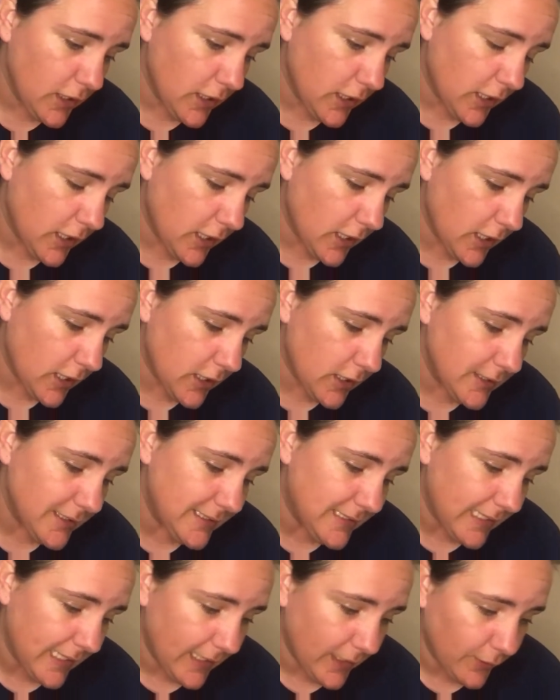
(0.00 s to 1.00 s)
uh,
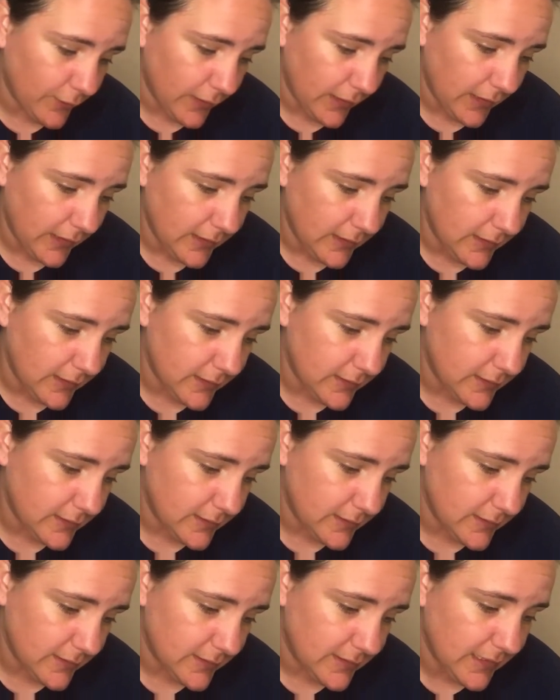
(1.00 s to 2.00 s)
Downy,
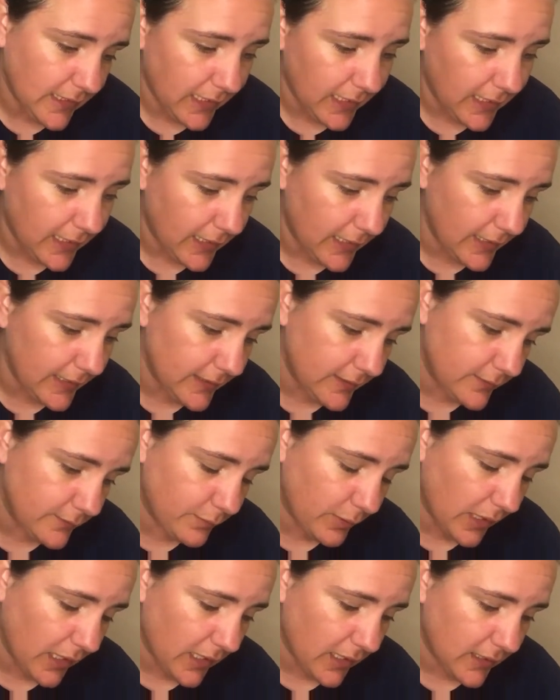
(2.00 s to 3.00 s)
Tide,
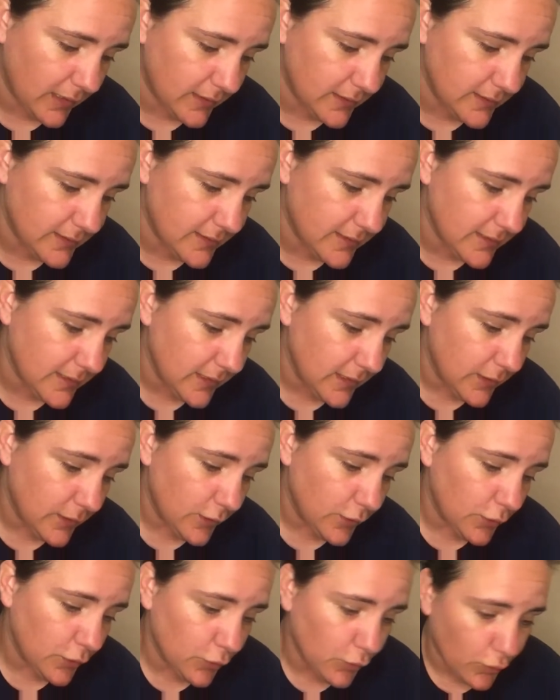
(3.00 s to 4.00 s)
Pods,
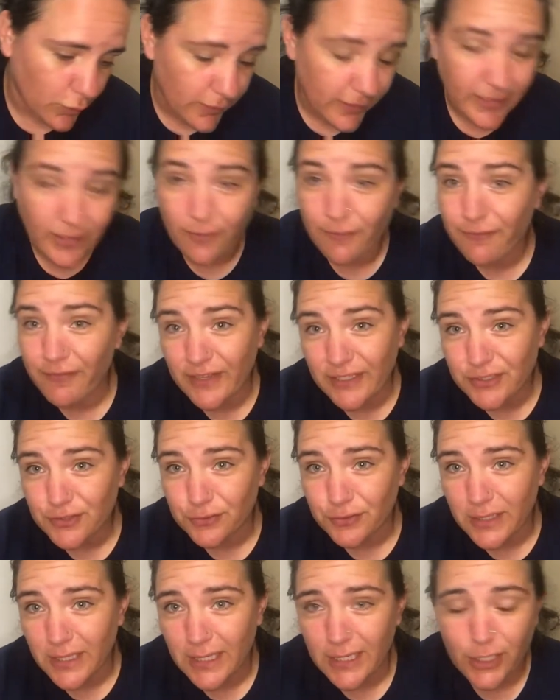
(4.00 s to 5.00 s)
L'Oreal
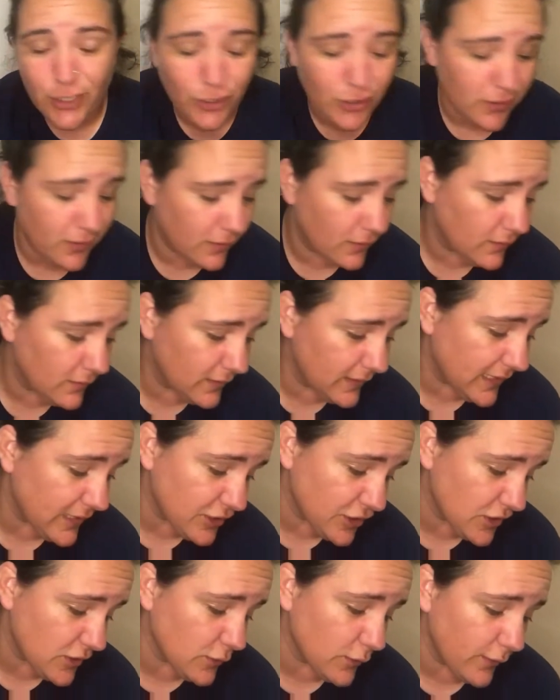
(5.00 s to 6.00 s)
Facial Care.
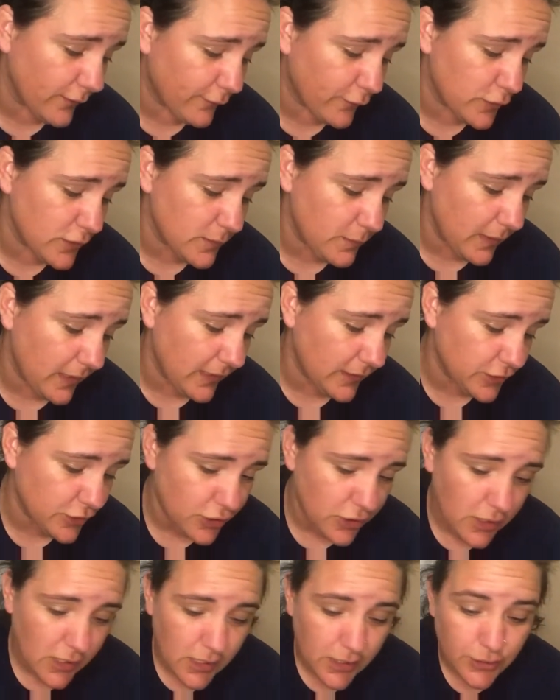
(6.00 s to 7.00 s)
That's just on the first page.
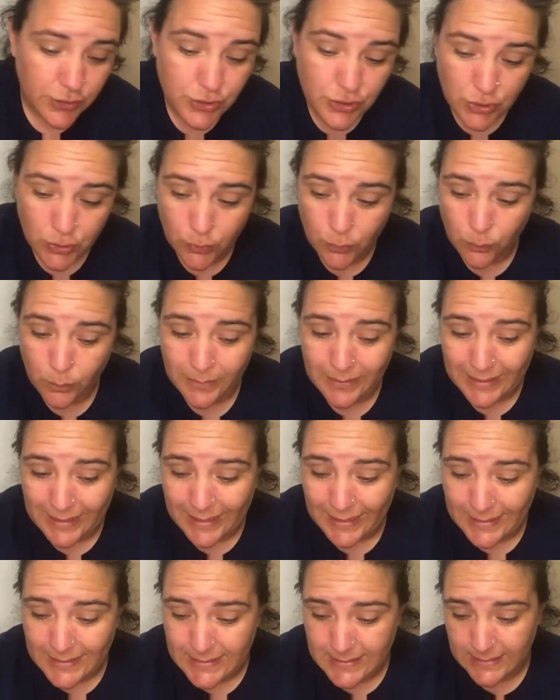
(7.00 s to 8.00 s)
So what
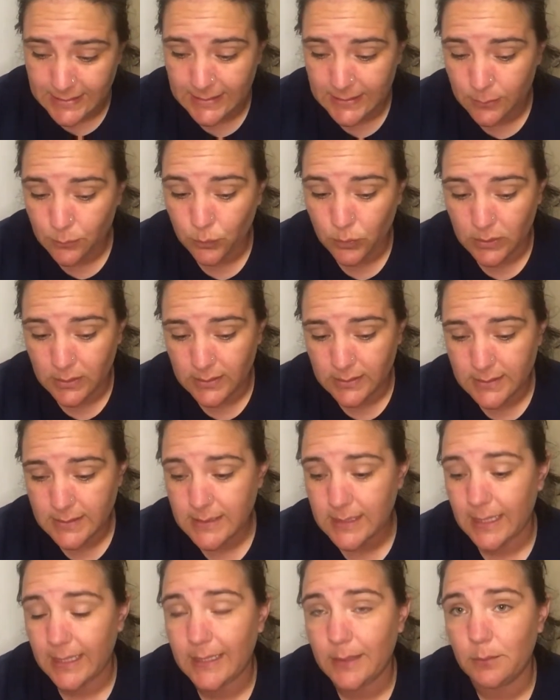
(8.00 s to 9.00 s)
I did
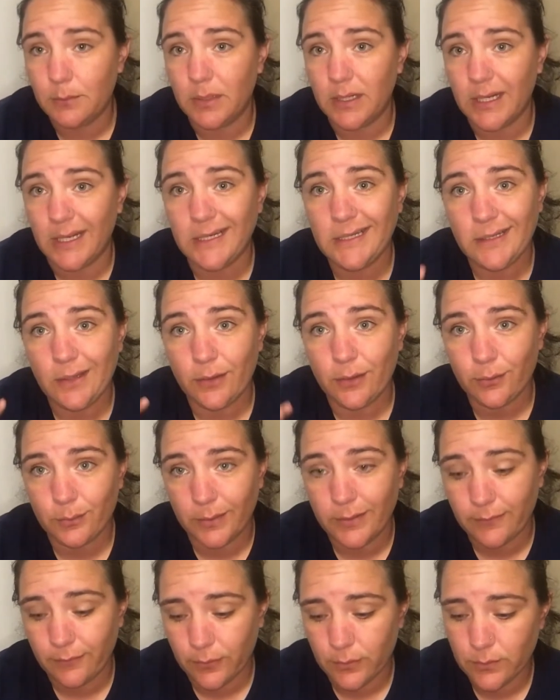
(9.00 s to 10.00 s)
was I combined
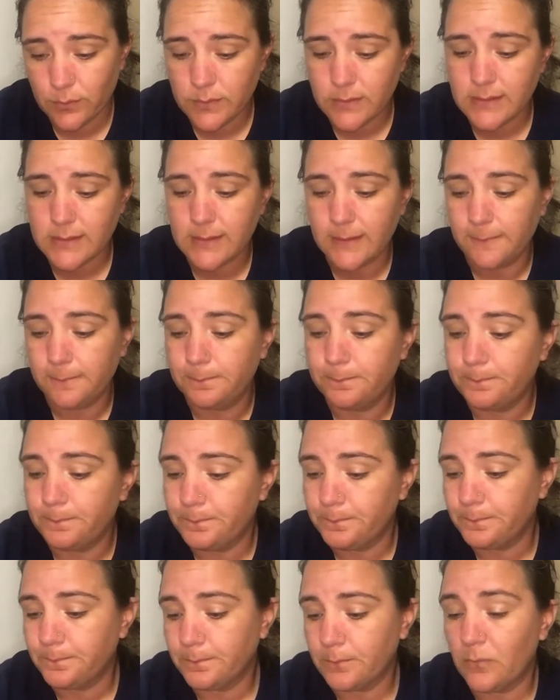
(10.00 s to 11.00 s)
three of those
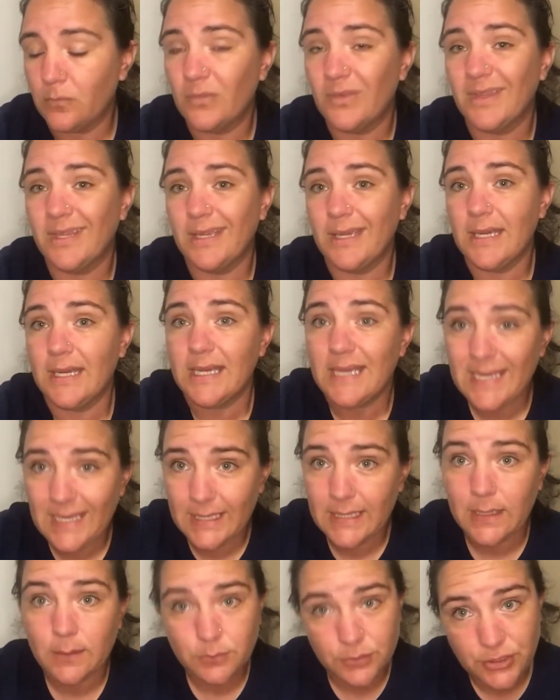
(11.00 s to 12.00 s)

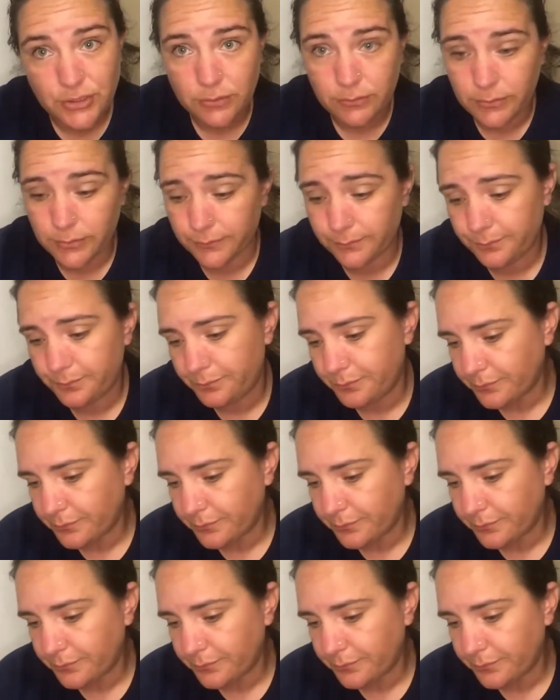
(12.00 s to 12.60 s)
and I will show you.